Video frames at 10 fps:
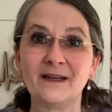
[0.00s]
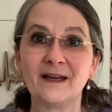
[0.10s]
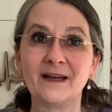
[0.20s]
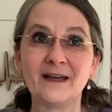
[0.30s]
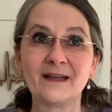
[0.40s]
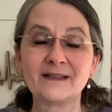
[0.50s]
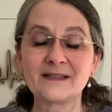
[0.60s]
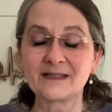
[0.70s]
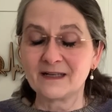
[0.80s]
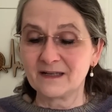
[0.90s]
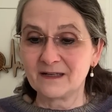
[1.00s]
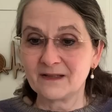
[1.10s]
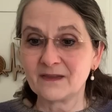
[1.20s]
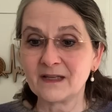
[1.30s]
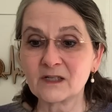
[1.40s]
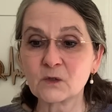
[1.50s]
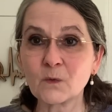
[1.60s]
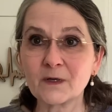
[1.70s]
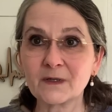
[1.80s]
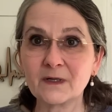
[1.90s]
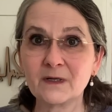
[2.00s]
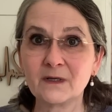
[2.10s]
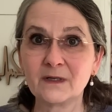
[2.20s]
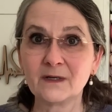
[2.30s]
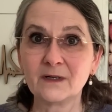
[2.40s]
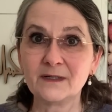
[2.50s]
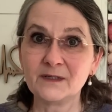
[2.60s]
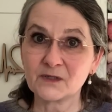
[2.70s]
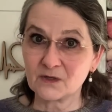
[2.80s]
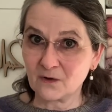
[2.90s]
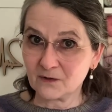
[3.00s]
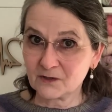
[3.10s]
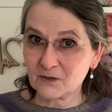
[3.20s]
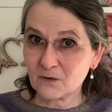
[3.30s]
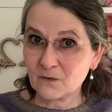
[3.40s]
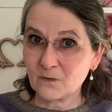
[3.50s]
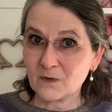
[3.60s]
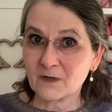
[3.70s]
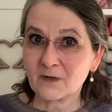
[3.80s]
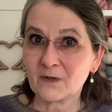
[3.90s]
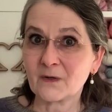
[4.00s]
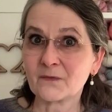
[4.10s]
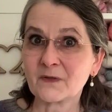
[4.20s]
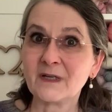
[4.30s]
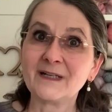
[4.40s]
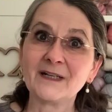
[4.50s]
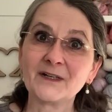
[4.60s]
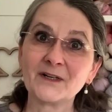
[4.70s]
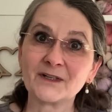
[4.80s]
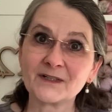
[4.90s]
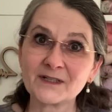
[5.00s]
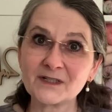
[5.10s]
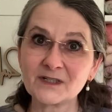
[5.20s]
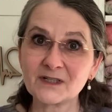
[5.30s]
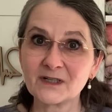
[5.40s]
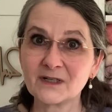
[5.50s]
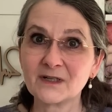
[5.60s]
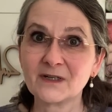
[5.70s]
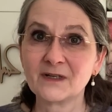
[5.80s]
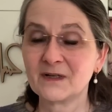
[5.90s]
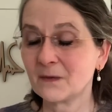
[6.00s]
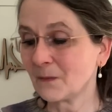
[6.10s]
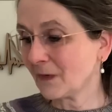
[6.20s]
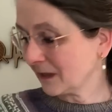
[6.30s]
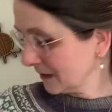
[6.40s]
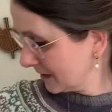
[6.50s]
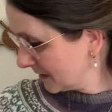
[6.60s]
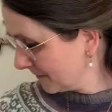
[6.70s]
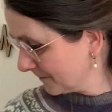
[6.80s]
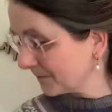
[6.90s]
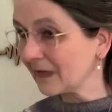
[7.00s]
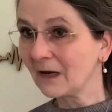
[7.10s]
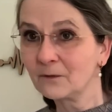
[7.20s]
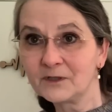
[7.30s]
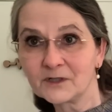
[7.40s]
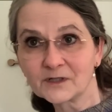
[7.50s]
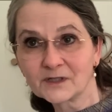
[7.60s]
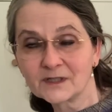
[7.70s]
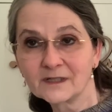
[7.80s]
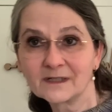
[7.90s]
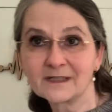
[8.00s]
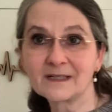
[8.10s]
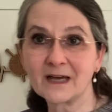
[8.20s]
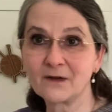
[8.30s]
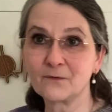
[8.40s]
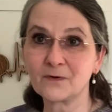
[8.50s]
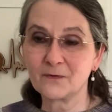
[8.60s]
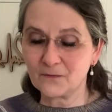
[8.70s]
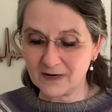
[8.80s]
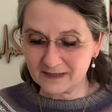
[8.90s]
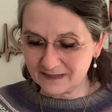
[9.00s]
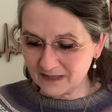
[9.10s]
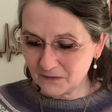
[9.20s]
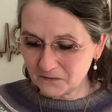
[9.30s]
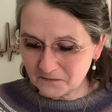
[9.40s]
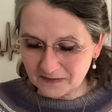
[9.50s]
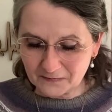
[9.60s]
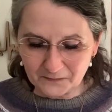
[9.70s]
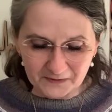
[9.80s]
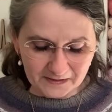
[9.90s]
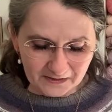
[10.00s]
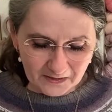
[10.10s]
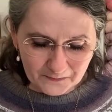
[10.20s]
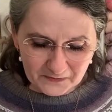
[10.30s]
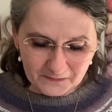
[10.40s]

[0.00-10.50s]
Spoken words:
And next one is also one of Caitlin Hunter's models. I will just dive right down and pick it up.